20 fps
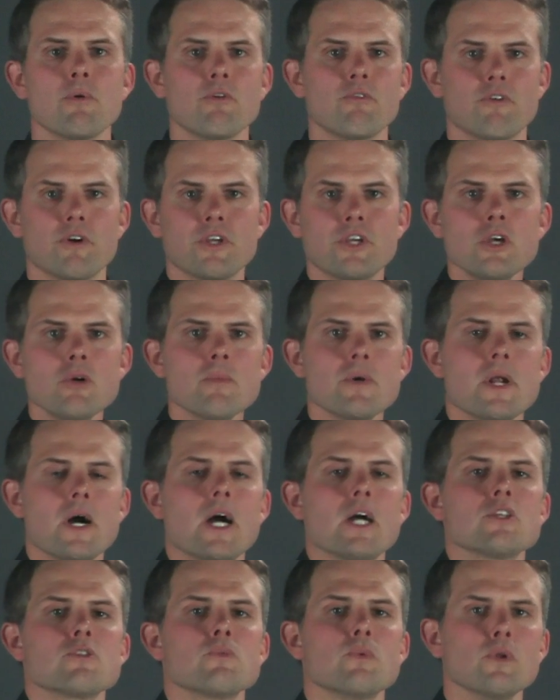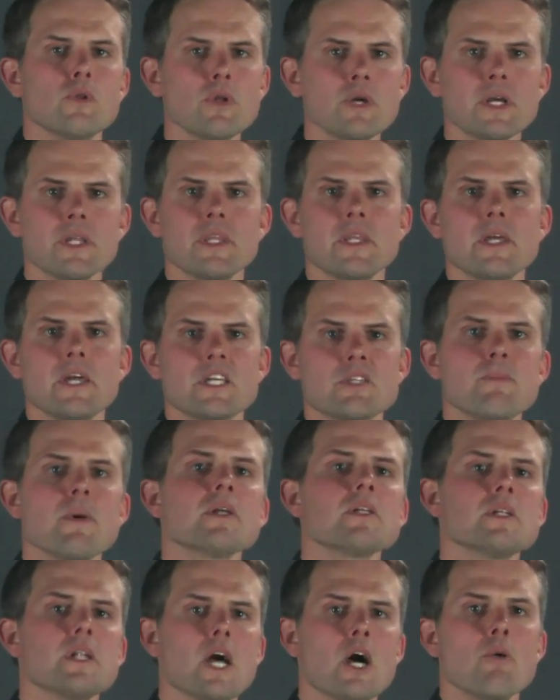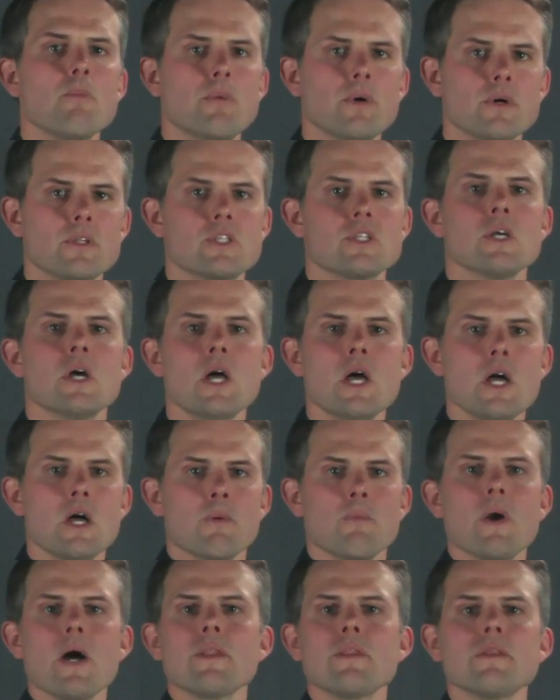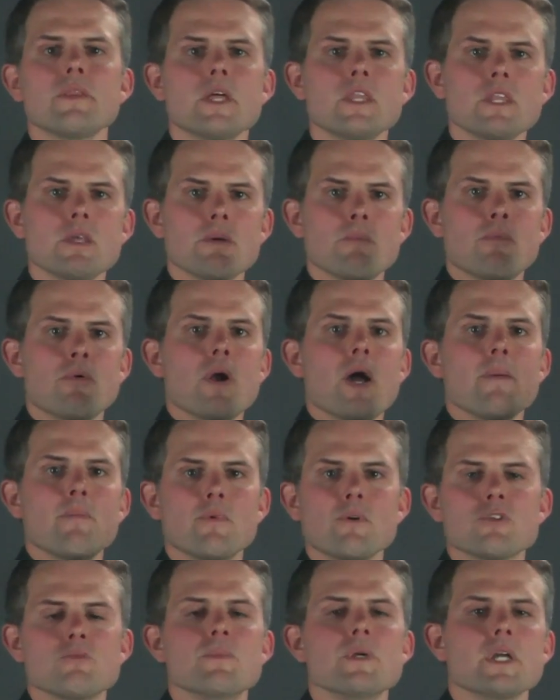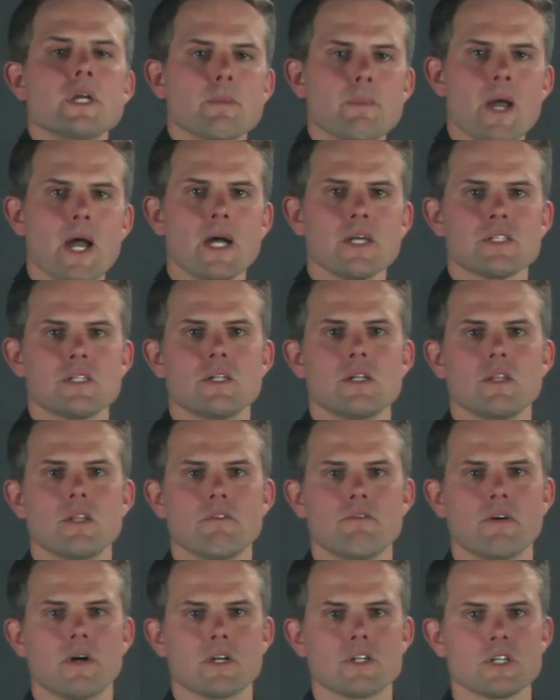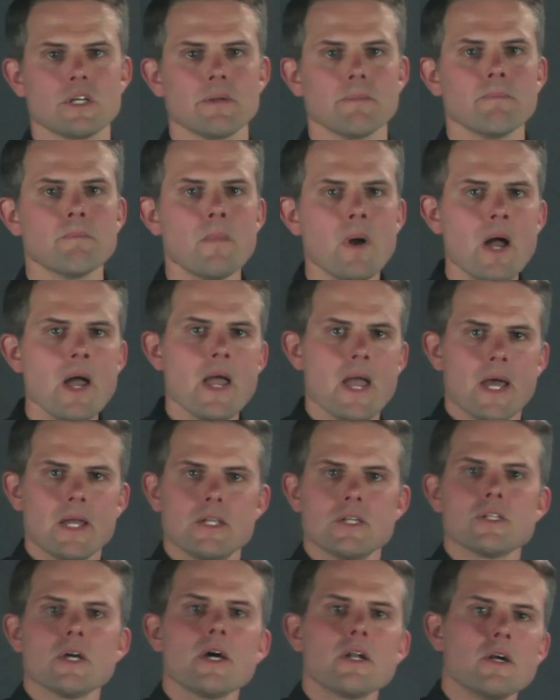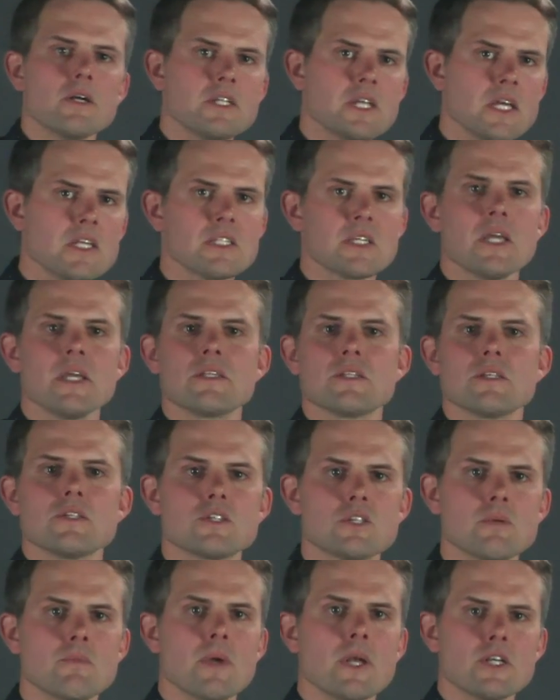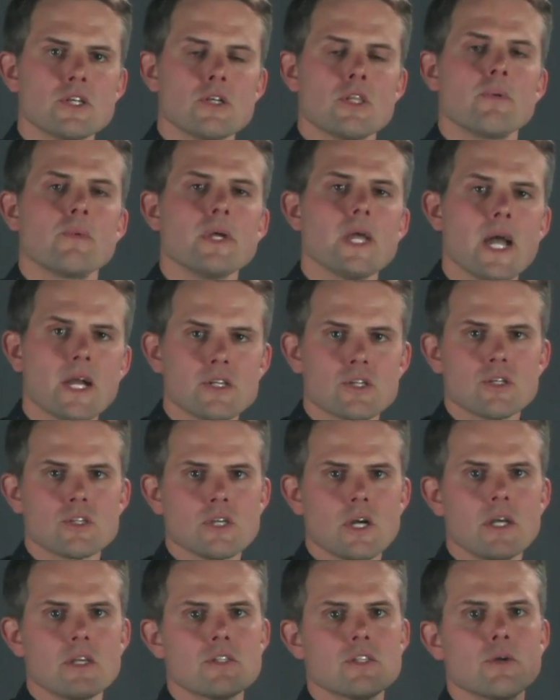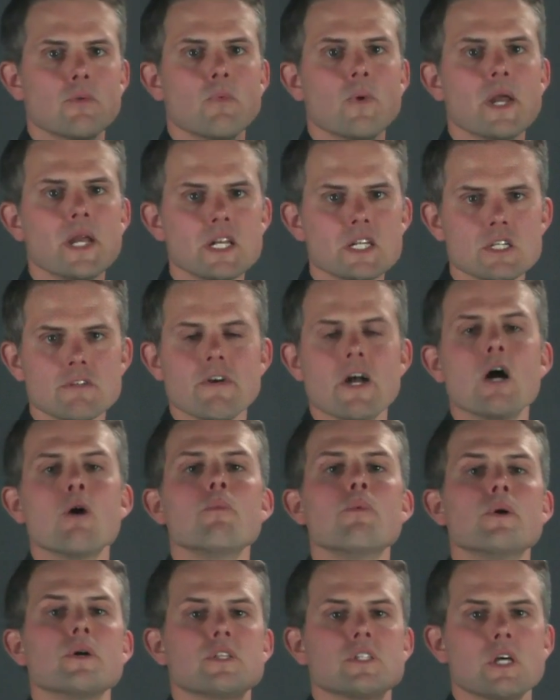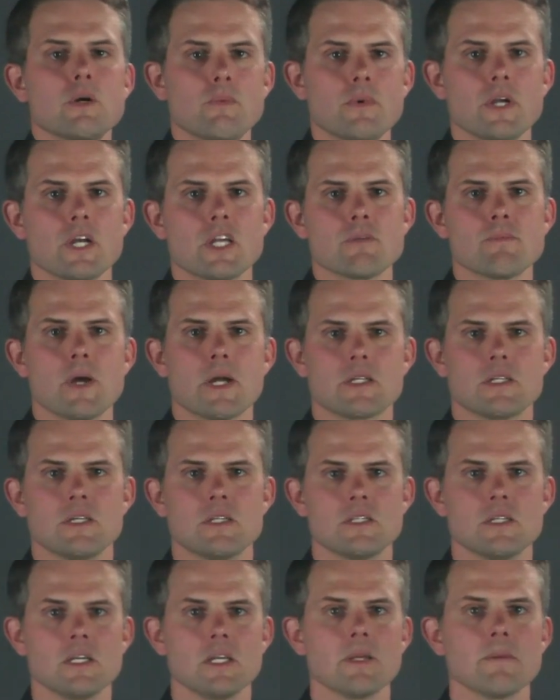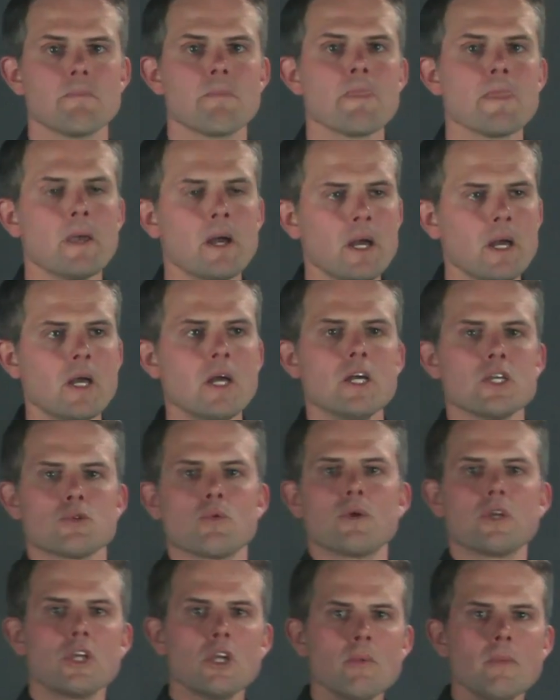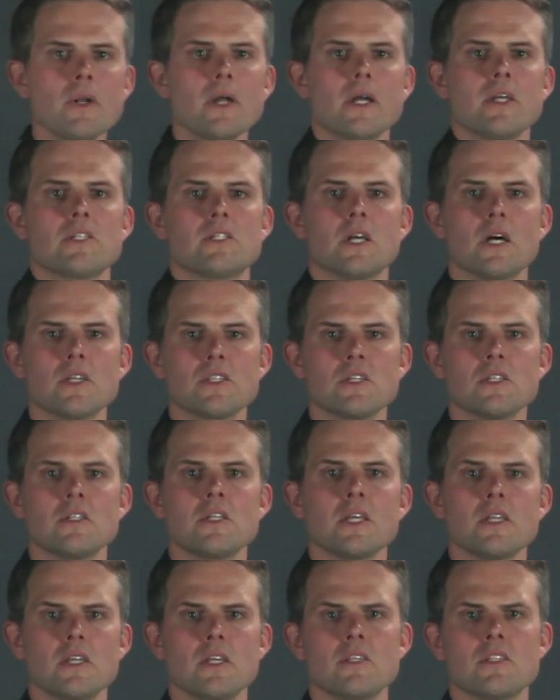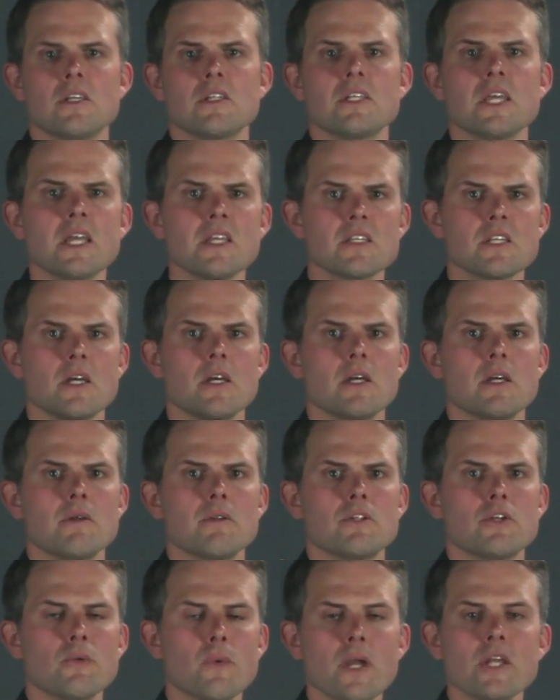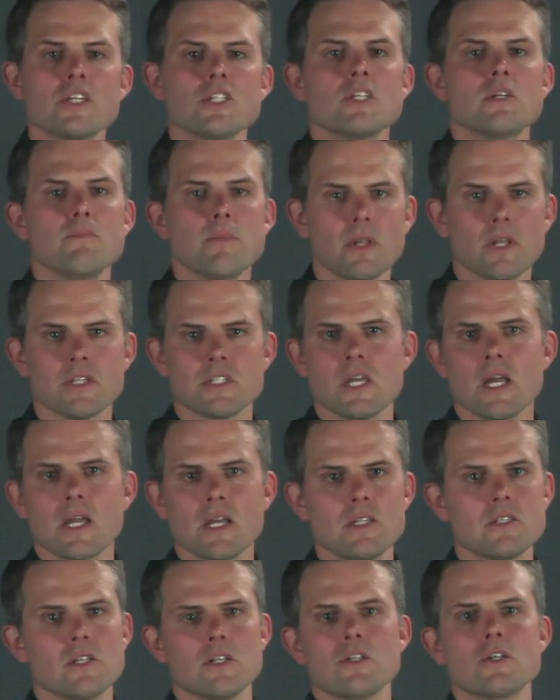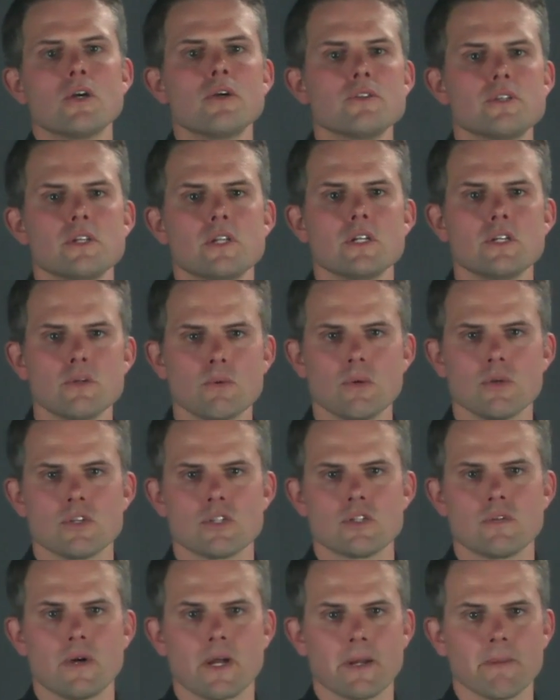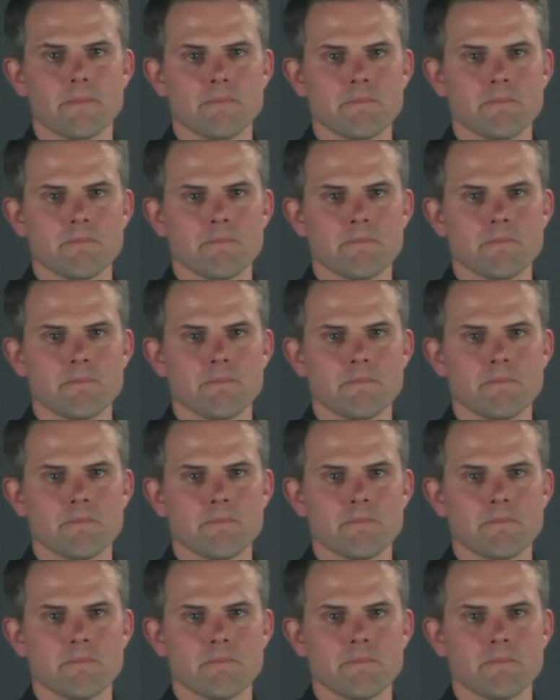for human eyes, we'll look at the expected outputs rather than the parameters being passed into the function, and design our test cases to make sure that we exercise the range of outputs that we expect to see. So what human eyes does is it takes a duration in milliseconds and turns it into a string.